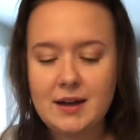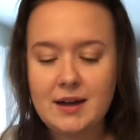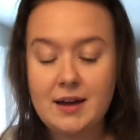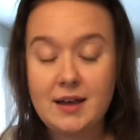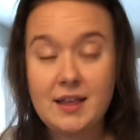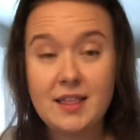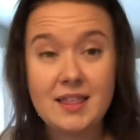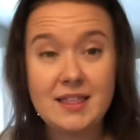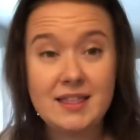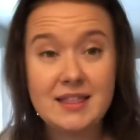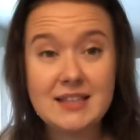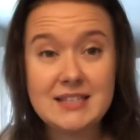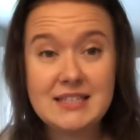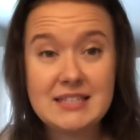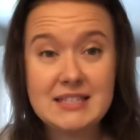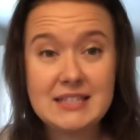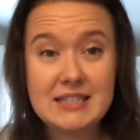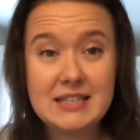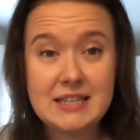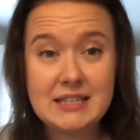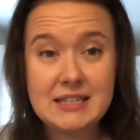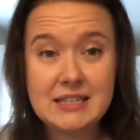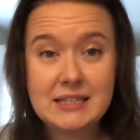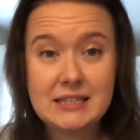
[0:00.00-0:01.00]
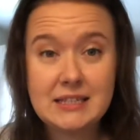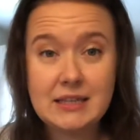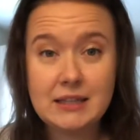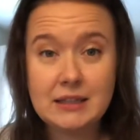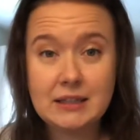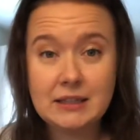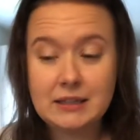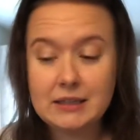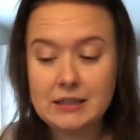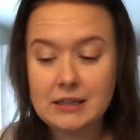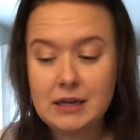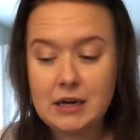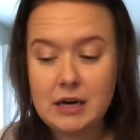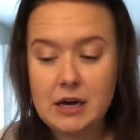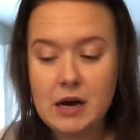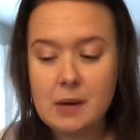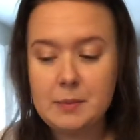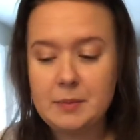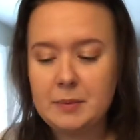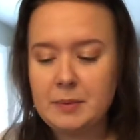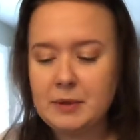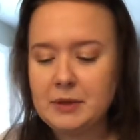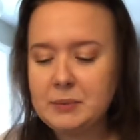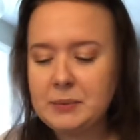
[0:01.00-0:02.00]
the Silk
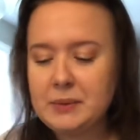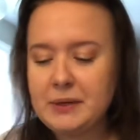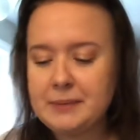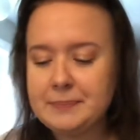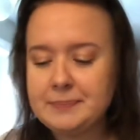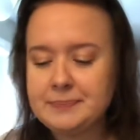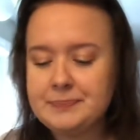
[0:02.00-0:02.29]
almond milk one.